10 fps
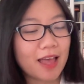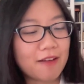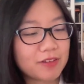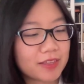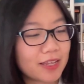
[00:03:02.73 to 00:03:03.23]

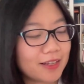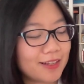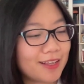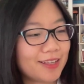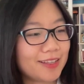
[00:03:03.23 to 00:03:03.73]

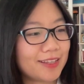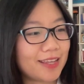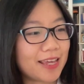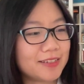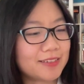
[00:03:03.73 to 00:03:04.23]
everything
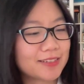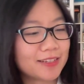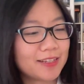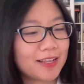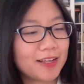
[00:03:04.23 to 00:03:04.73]
is
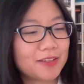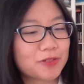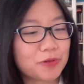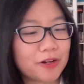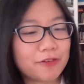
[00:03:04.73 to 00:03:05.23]

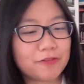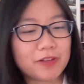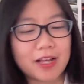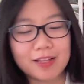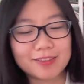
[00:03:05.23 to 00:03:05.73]
sort of
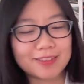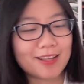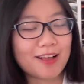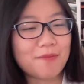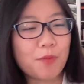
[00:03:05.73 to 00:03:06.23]

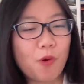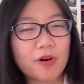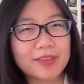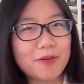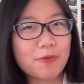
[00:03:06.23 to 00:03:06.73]

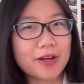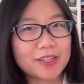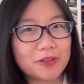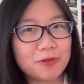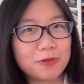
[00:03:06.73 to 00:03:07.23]
more than
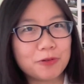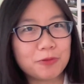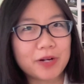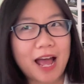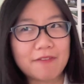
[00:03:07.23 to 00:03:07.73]
what you
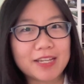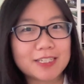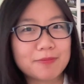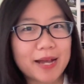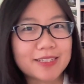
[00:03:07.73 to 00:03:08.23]
would have
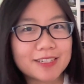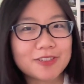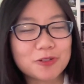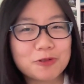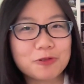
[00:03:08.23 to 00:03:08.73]

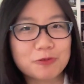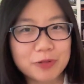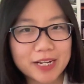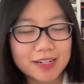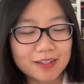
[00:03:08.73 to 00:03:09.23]
expected to
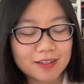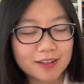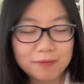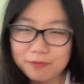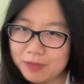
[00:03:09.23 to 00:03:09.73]
read
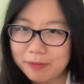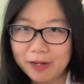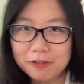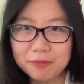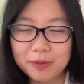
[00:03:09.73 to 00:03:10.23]

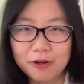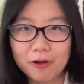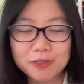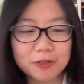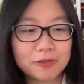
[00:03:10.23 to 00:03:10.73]
about, but
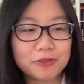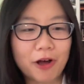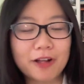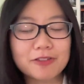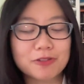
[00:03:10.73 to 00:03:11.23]
also
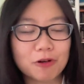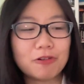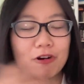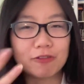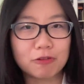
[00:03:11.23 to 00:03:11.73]
not so
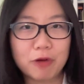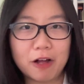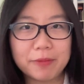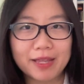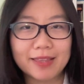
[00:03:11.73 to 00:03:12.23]

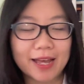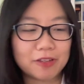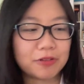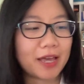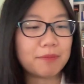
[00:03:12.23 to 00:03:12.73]
overwhelming that
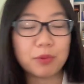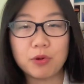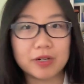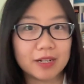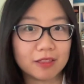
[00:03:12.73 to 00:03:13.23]
you get
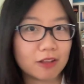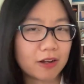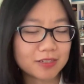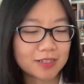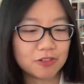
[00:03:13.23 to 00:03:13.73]
bored and
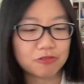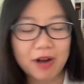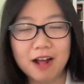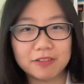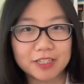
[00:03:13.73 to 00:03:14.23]
lost and
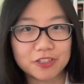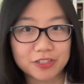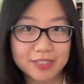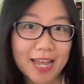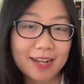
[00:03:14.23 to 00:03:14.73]
drowned in
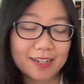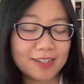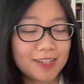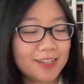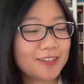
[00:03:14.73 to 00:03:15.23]
just data.
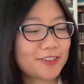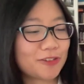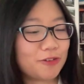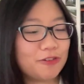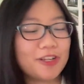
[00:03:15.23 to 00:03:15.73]

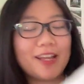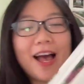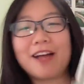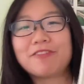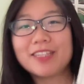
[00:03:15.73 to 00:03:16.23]
So
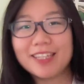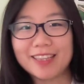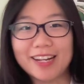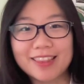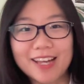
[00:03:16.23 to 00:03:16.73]
I really
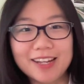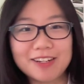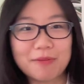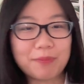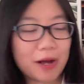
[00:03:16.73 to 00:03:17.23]
like that
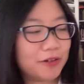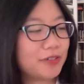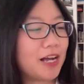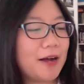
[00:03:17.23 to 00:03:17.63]
about